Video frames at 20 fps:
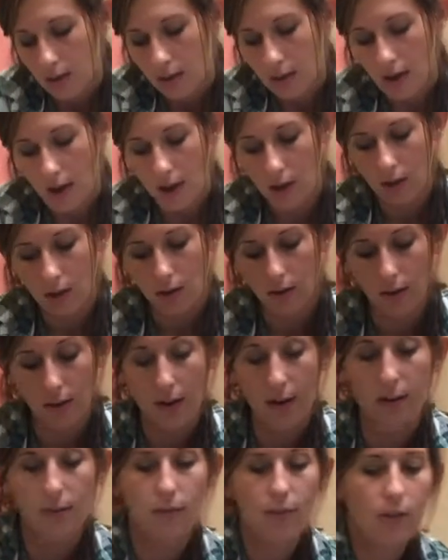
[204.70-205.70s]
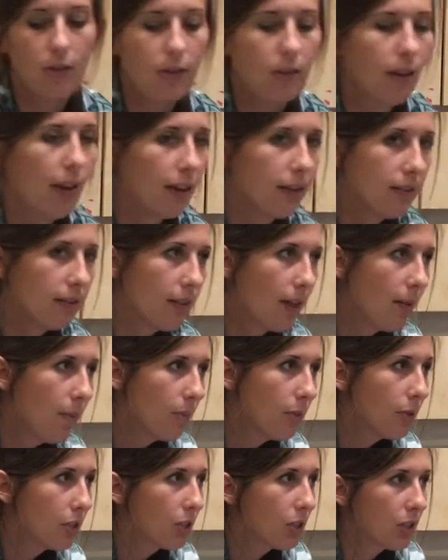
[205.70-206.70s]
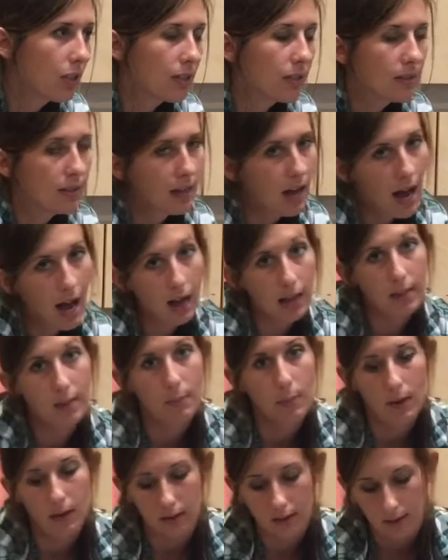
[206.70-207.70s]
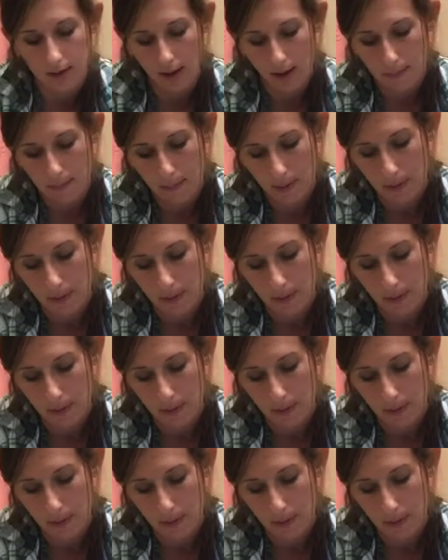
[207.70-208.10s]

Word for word: then you're ready for the next step, which is the hockey puck step.